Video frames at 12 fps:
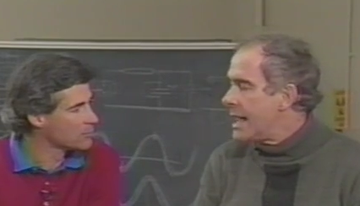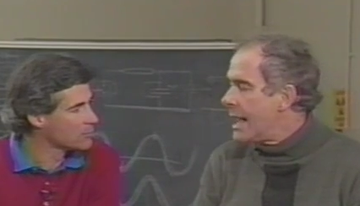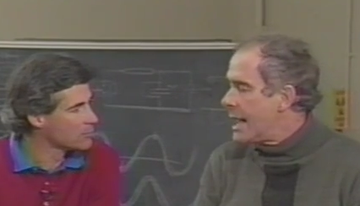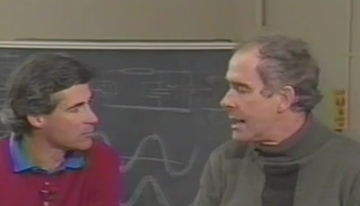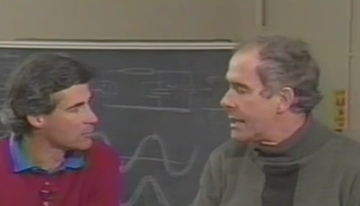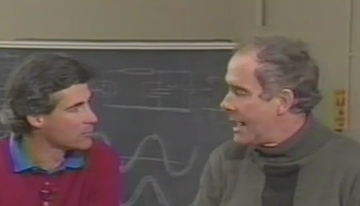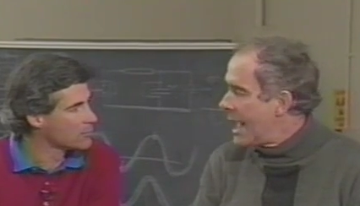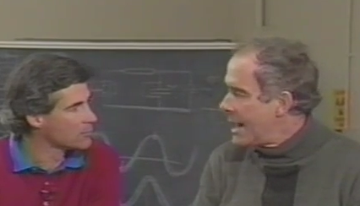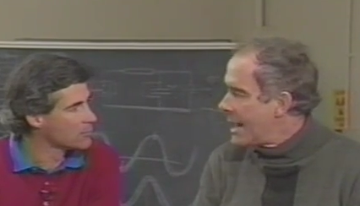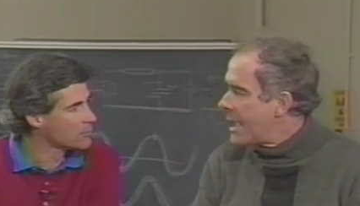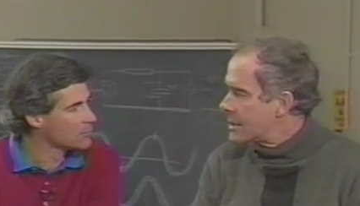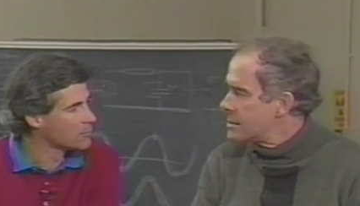Speaker 1: air
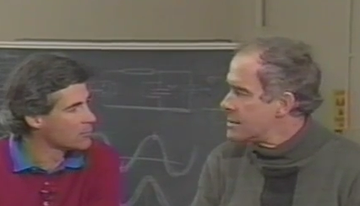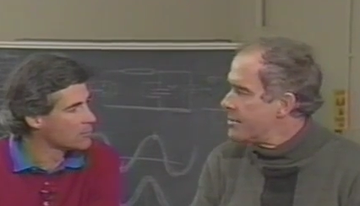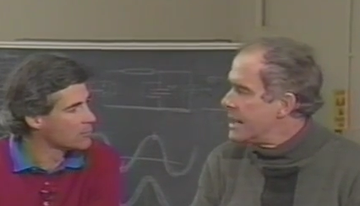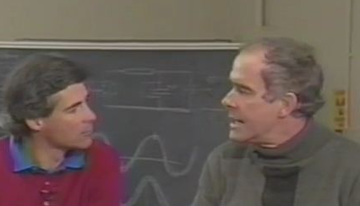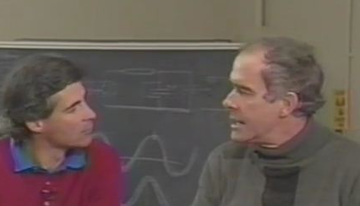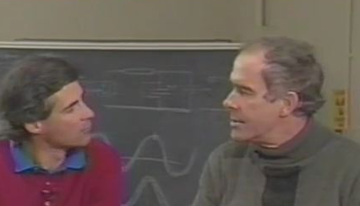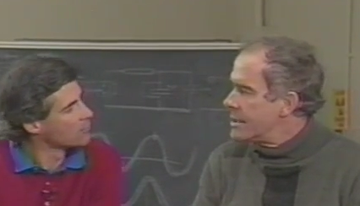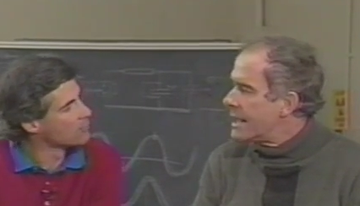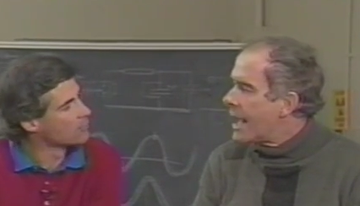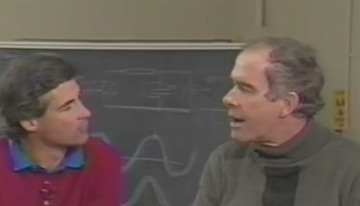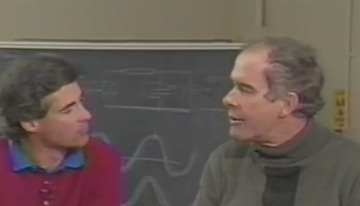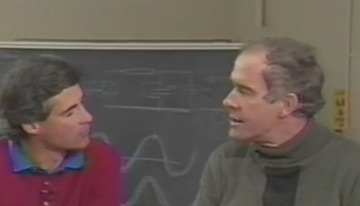can act as the medium and
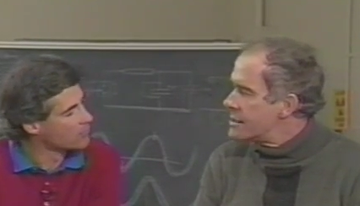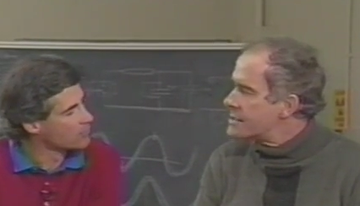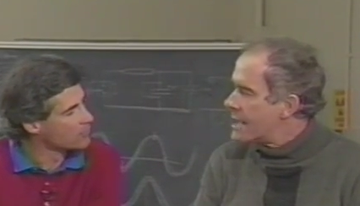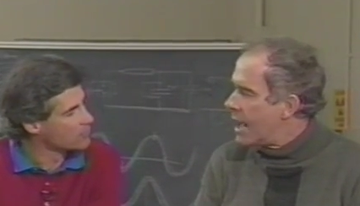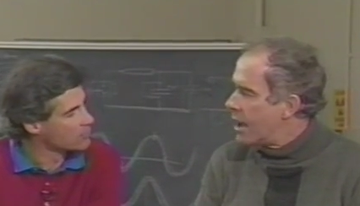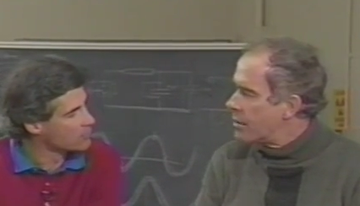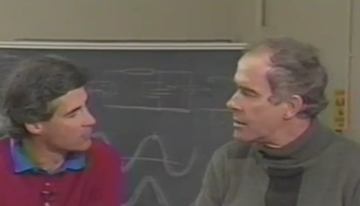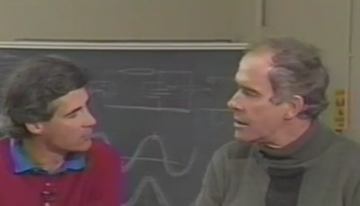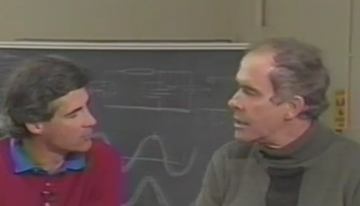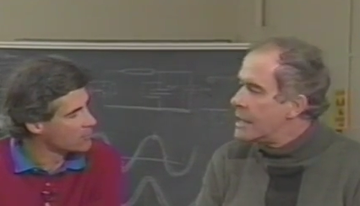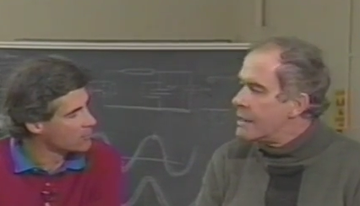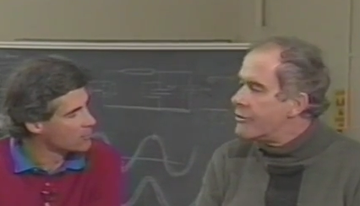carry the sound.
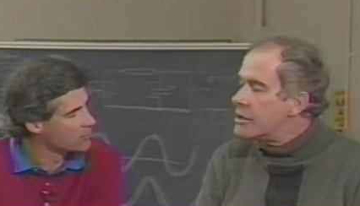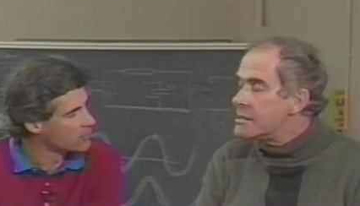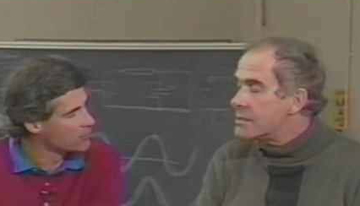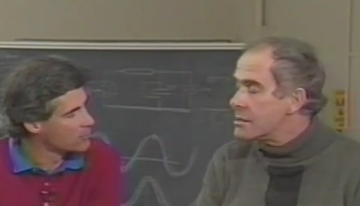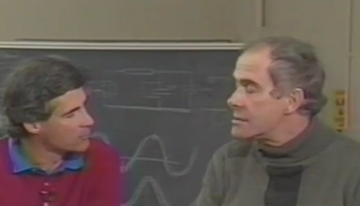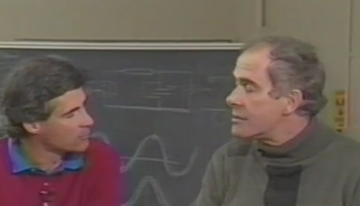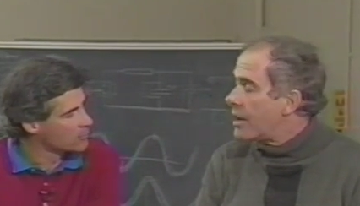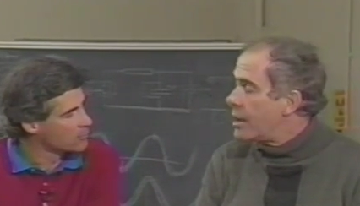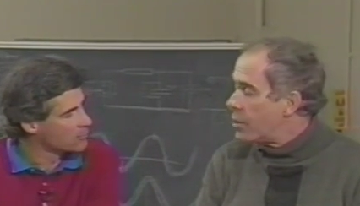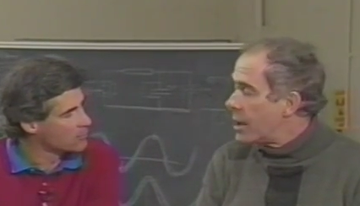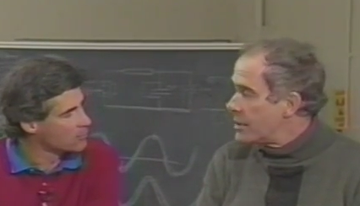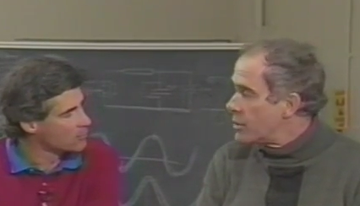For instance, if I
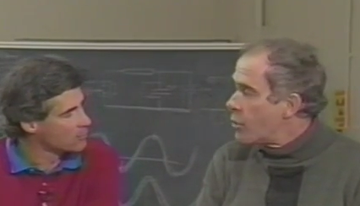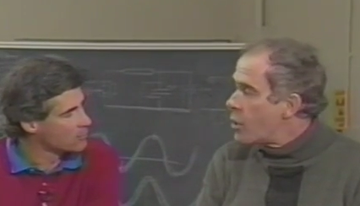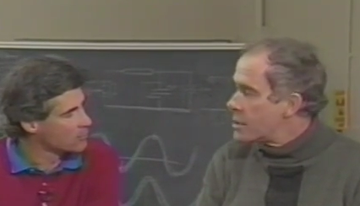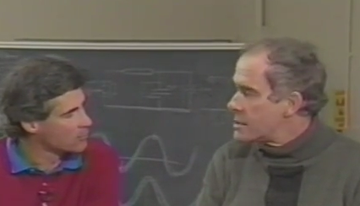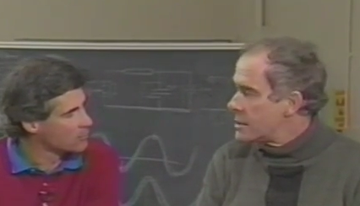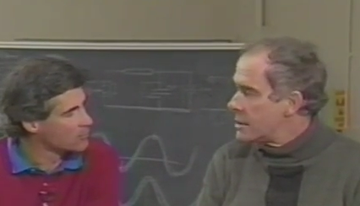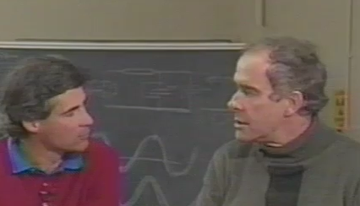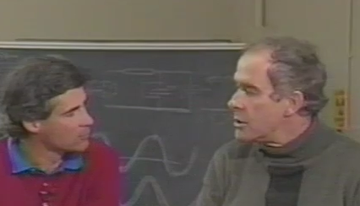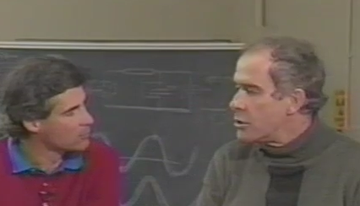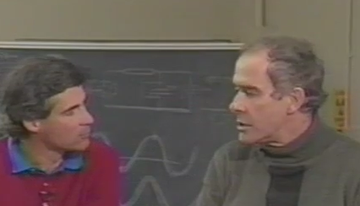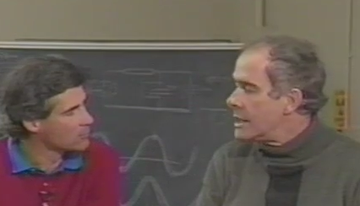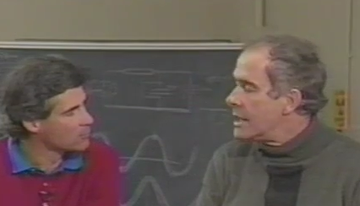were underwater,
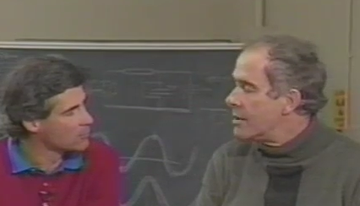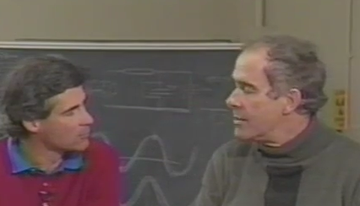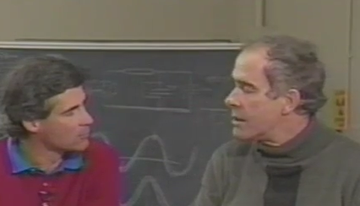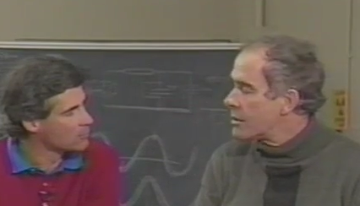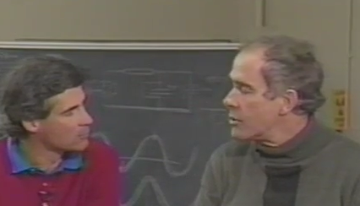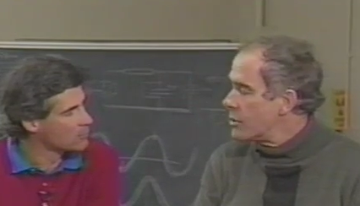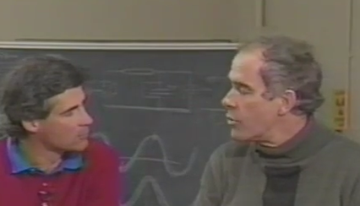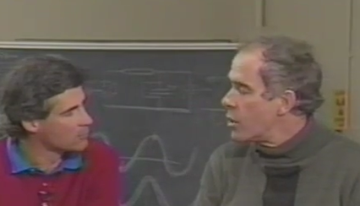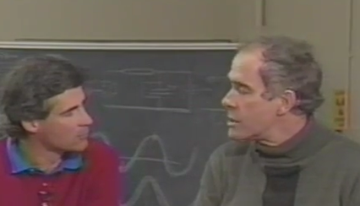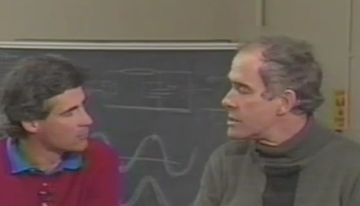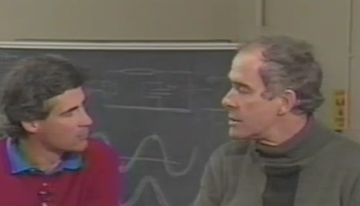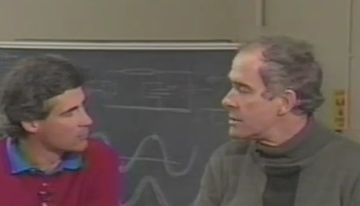you could hear me through the
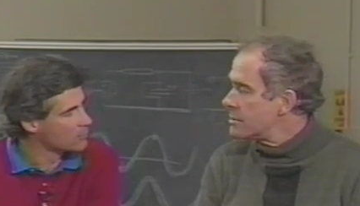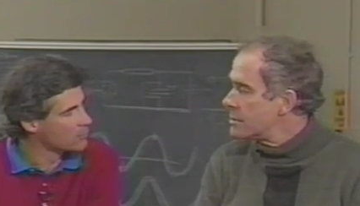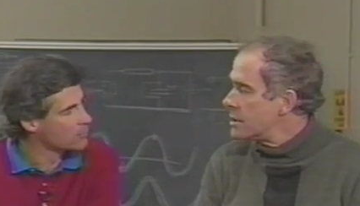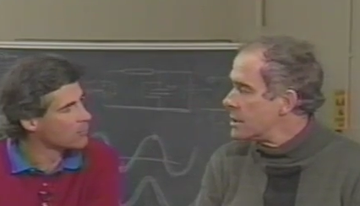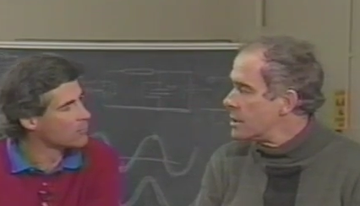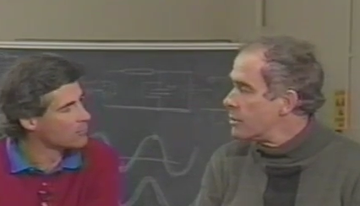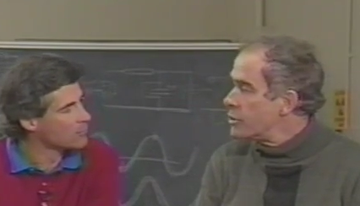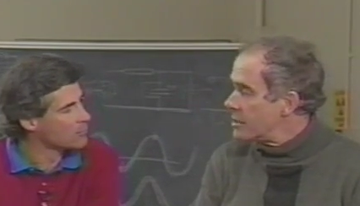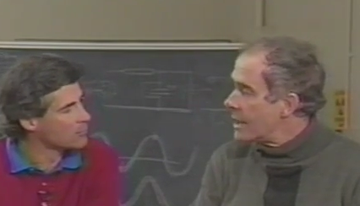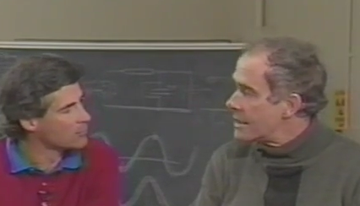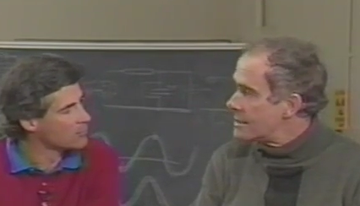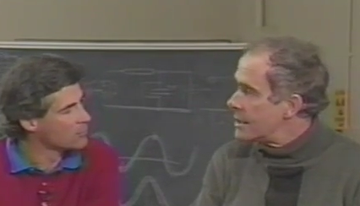water. Would
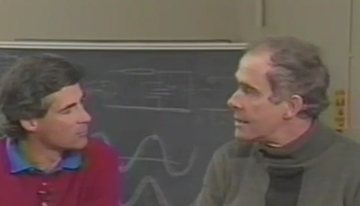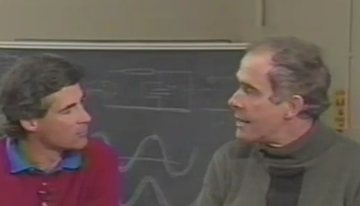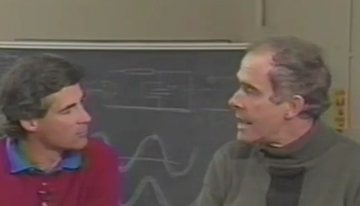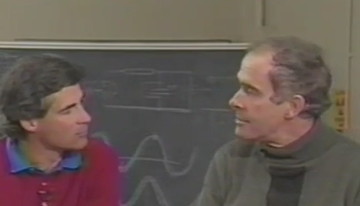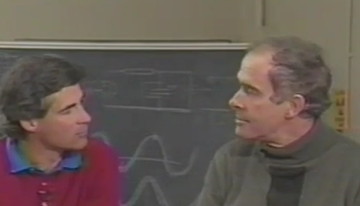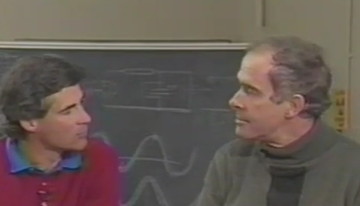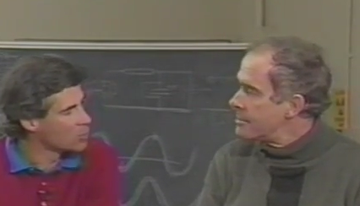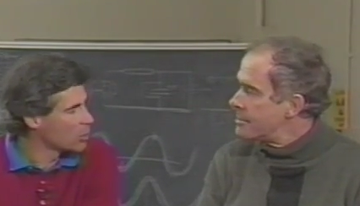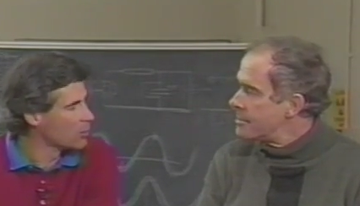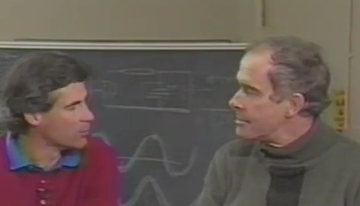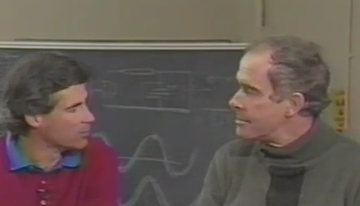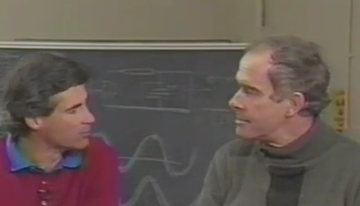you like to hear that? Sure.